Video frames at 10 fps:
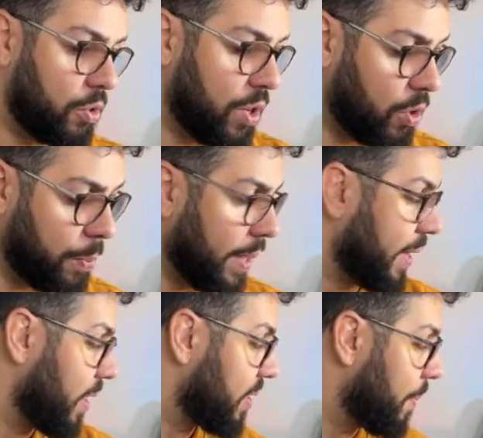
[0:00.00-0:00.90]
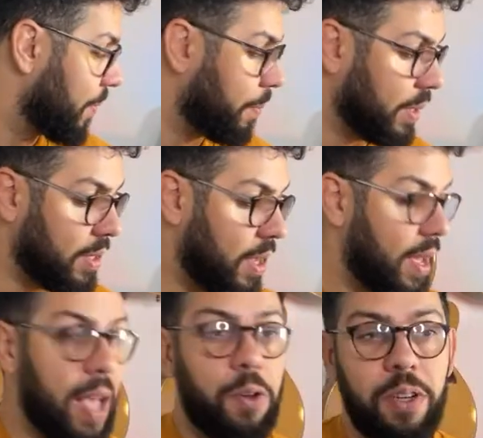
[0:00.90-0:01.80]
Trying to play there something, but
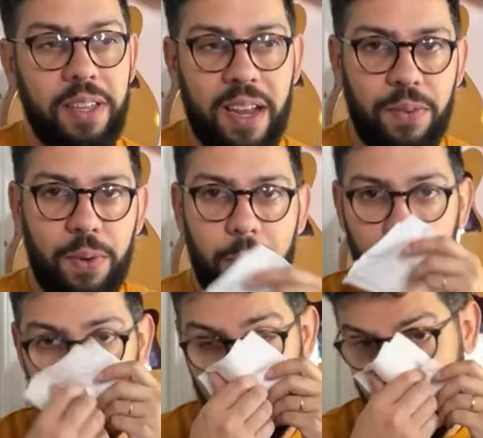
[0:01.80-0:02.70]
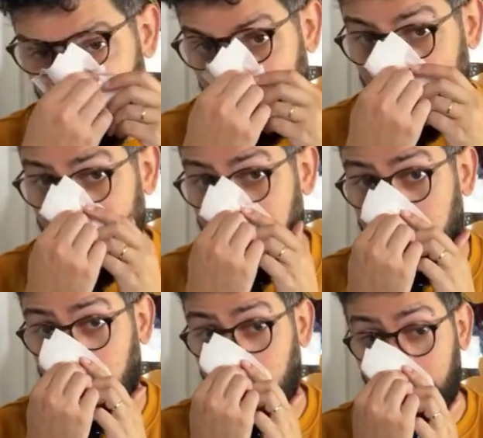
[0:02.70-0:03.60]
I couldn't. I can feel my nose
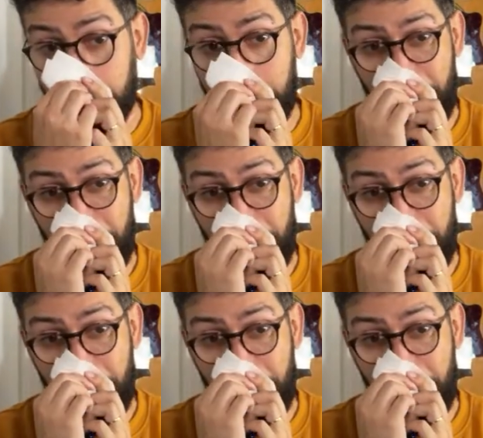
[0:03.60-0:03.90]
tingling.